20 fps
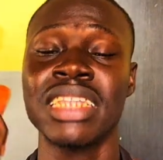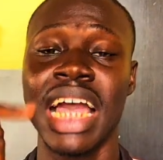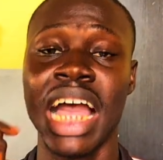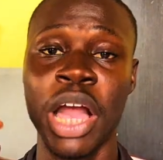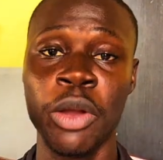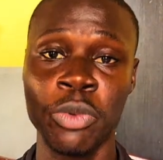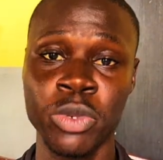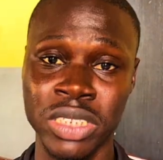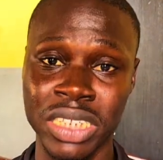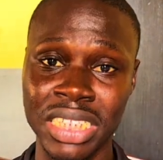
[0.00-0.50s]

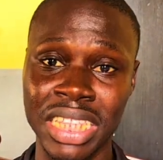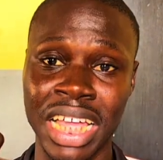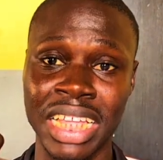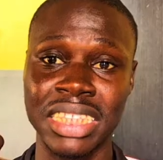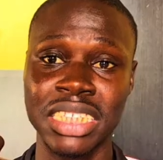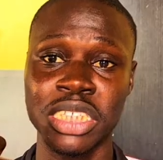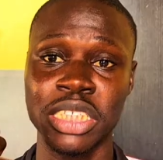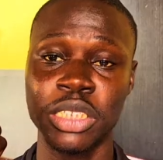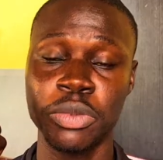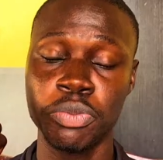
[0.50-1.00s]
and we say that
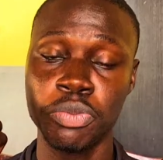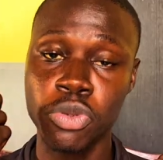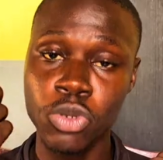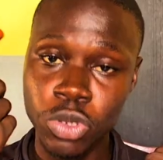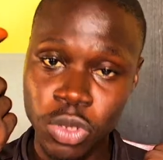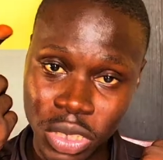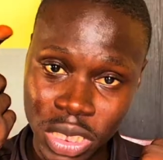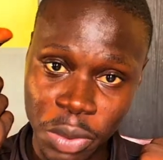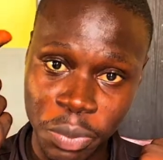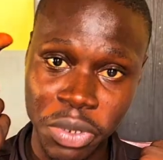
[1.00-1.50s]
it
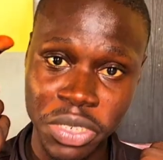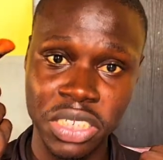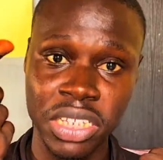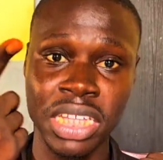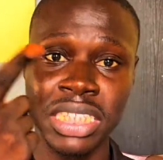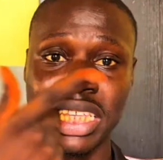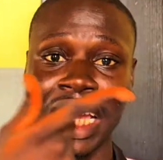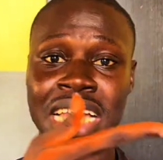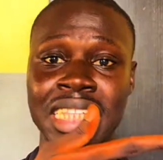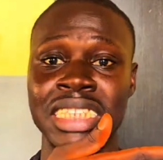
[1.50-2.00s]
puts the
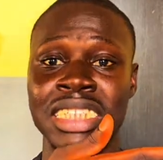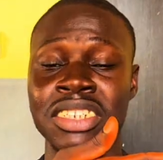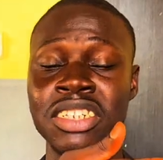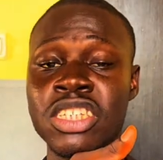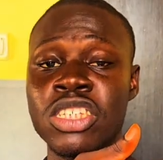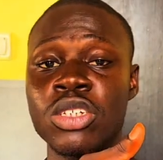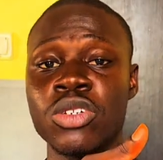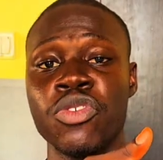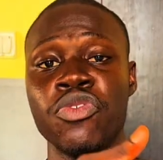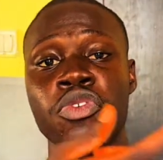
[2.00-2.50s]
patient at
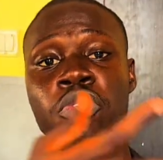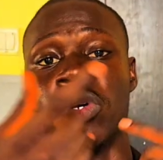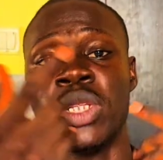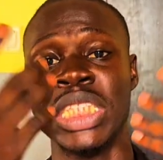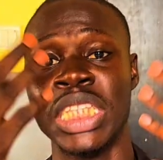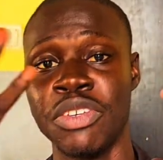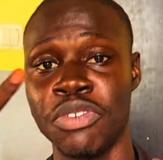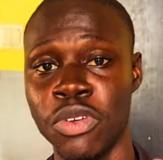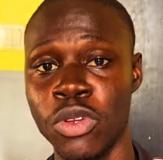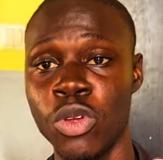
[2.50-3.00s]
risk for
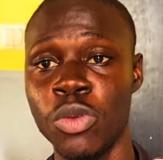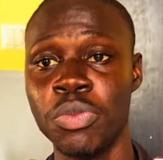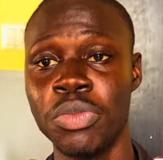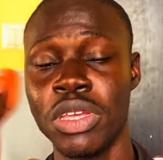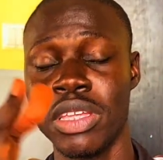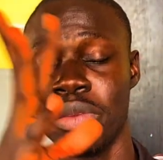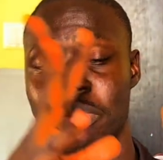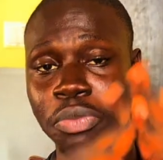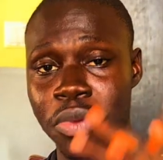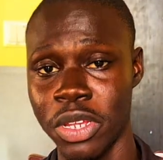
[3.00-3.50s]

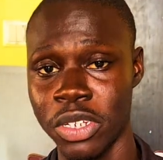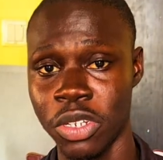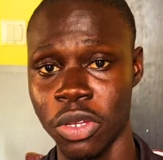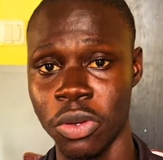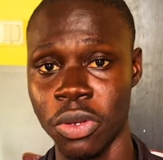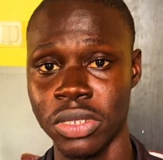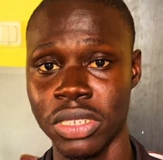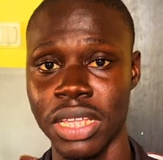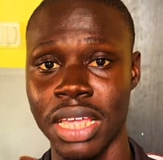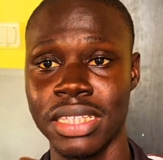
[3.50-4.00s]
developing pressure
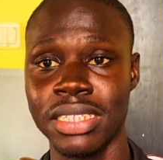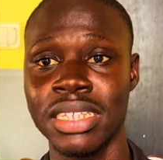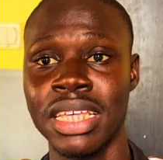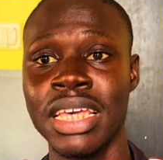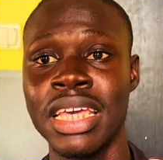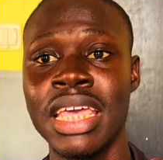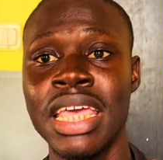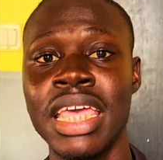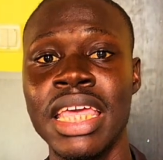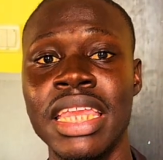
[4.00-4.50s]
ulcers.
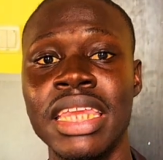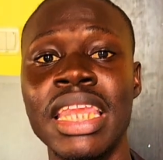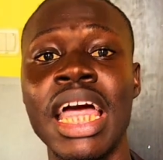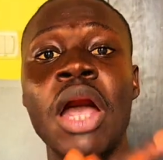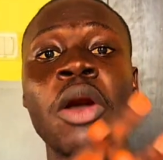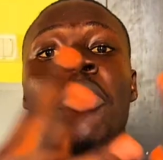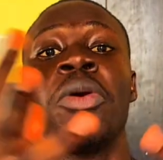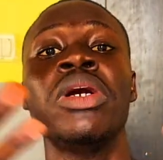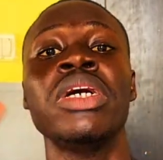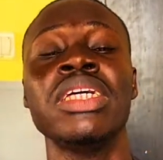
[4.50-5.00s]

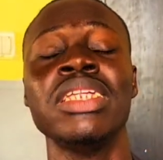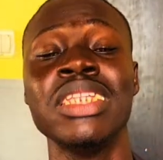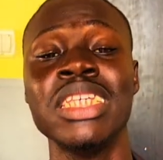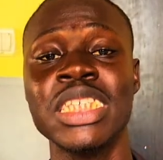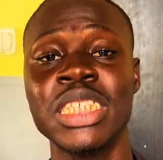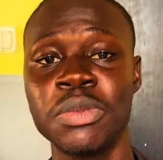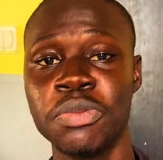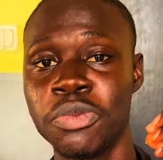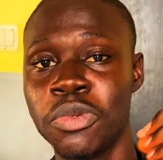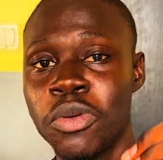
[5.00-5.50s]
Now,
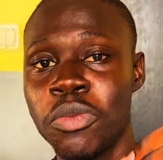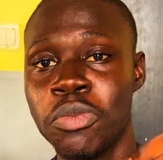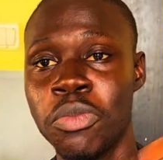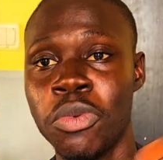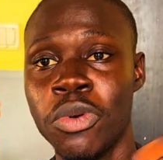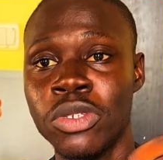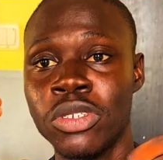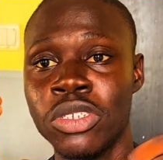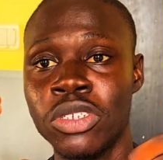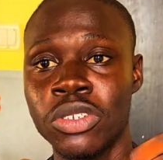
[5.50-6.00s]
this prone
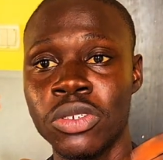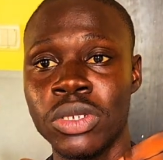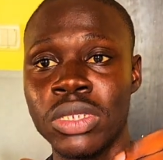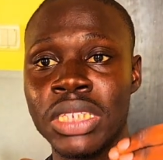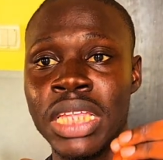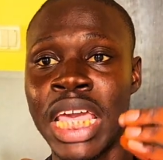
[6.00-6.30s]
position